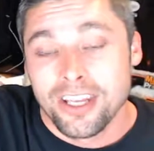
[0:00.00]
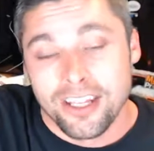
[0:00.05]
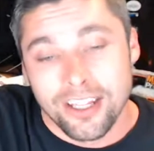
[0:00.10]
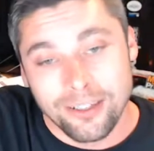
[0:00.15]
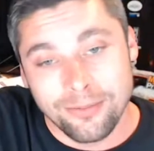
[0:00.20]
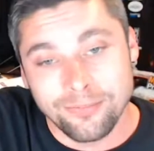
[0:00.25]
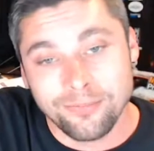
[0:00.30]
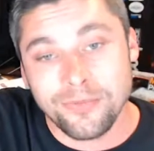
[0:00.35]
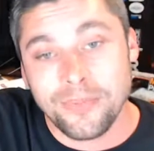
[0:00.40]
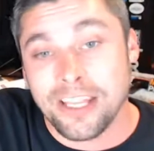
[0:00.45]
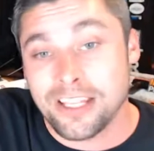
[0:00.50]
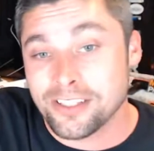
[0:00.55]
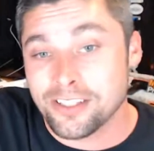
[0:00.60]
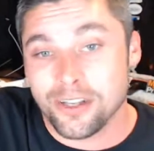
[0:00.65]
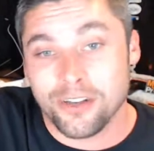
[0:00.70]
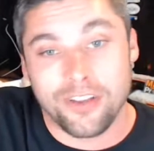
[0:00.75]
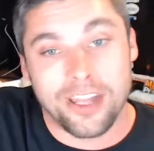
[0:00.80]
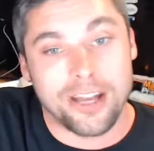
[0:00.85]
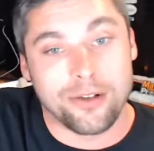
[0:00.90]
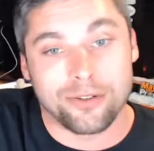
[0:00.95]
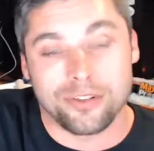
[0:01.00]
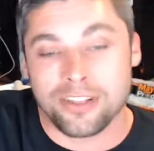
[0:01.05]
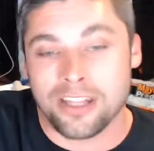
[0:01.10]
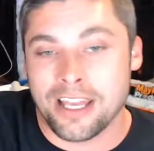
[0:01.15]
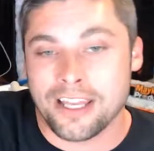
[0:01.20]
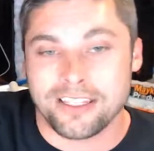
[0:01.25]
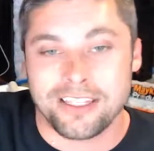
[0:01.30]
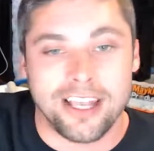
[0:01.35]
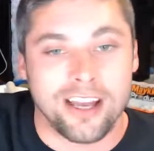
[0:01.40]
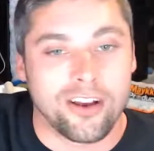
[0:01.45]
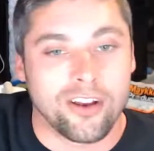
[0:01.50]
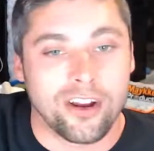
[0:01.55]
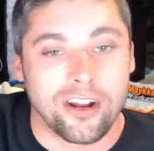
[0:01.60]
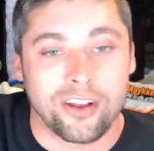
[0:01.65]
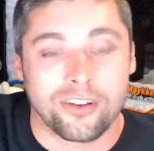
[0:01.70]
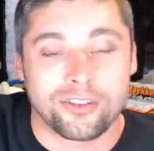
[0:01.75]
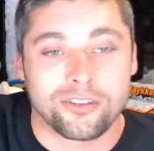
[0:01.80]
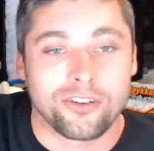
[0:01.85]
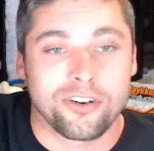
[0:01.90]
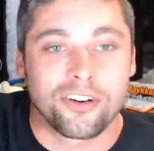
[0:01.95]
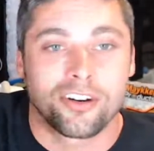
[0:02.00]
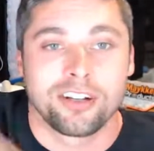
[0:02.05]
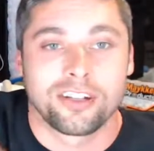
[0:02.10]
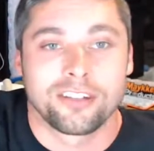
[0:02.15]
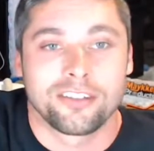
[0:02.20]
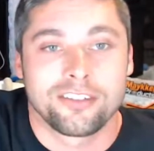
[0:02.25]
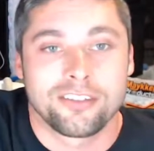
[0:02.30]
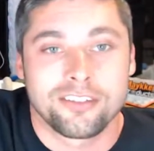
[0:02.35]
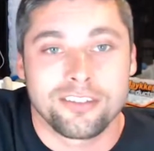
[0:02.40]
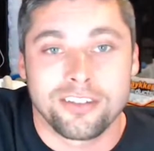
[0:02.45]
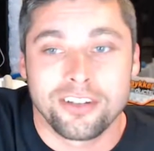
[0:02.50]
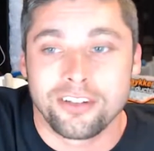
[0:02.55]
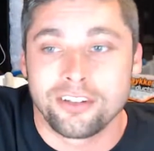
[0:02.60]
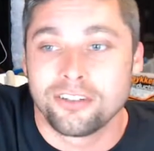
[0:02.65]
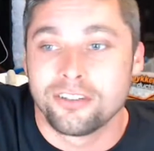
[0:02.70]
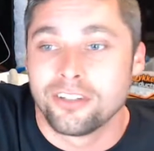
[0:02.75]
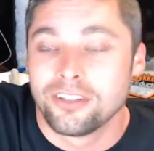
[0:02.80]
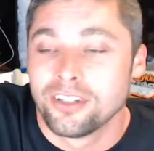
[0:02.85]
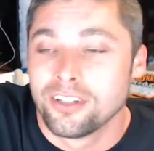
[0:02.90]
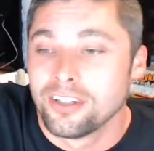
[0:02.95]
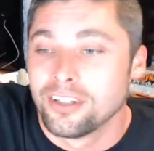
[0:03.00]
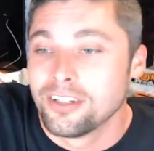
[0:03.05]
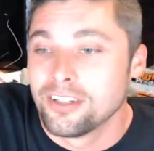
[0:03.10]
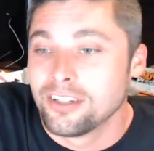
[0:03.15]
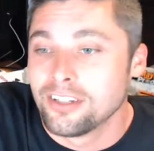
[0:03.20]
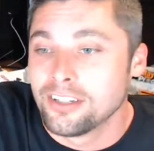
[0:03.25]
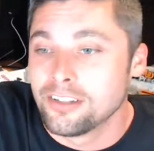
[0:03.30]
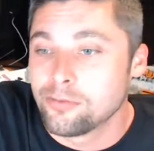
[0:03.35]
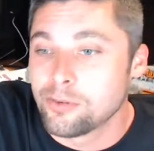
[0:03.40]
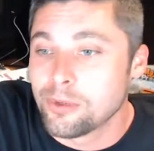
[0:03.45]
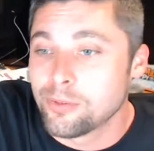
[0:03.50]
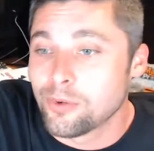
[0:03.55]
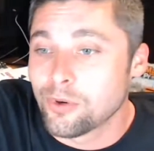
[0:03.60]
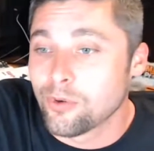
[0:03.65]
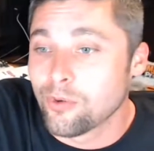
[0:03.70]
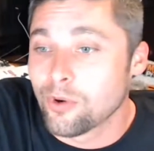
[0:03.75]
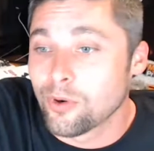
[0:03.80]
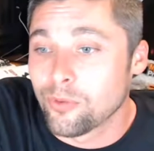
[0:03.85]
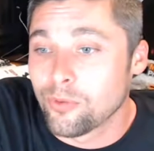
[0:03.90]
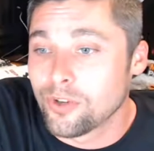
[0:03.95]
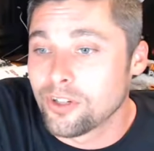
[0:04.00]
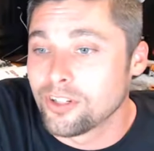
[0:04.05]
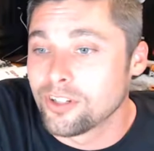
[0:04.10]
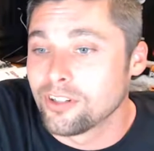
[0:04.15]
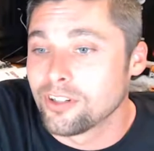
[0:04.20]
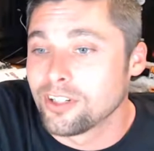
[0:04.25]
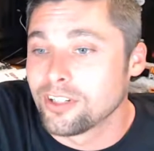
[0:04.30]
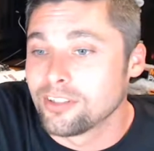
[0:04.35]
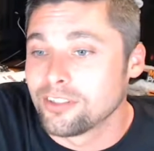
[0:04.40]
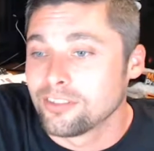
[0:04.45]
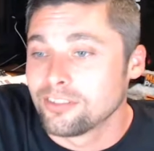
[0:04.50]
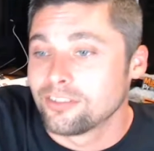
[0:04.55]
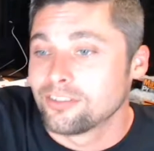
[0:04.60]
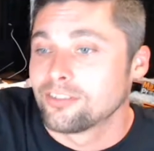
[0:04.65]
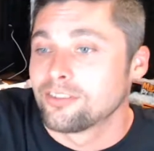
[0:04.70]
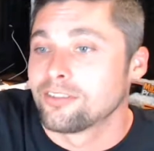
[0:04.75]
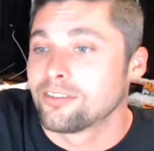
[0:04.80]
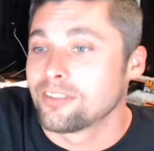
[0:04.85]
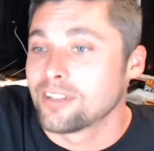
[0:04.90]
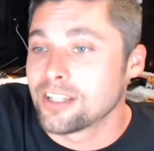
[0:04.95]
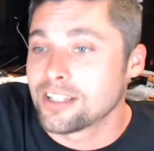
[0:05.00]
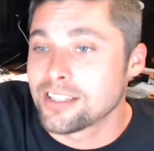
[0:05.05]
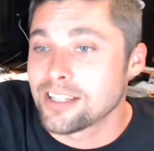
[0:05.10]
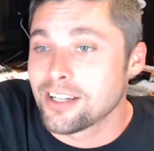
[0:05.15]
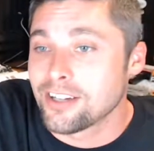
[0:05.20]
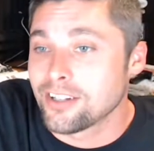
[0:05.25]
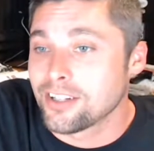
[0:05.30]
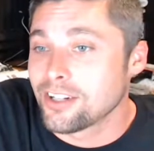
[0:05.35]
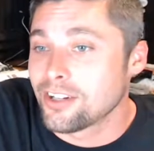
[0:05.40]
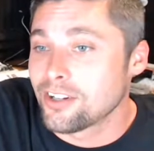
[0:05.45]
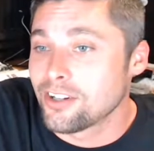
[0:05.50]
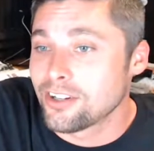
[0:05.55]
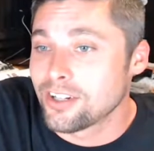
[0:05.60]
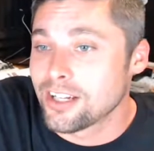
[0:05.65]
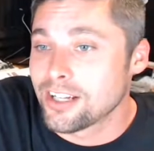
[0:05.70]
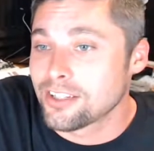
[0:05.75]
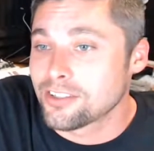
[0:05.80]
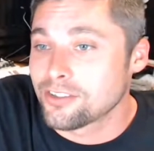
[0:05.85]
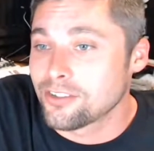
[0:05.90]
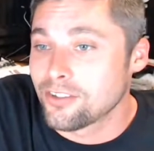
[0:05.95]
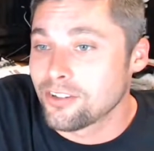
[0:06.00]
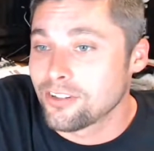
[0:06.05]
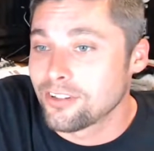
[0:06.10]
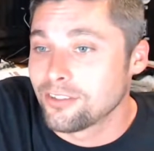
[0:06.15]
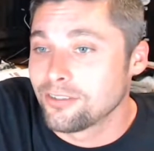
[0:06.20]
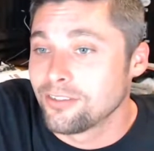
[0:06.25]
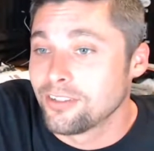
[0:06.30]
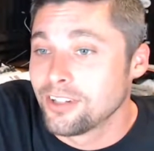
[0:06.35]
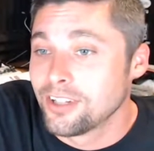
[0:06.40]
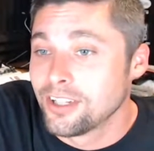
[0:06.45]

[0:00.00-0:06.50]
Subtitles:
and so that's how it all started. So if people were wondering, that's how it all got started.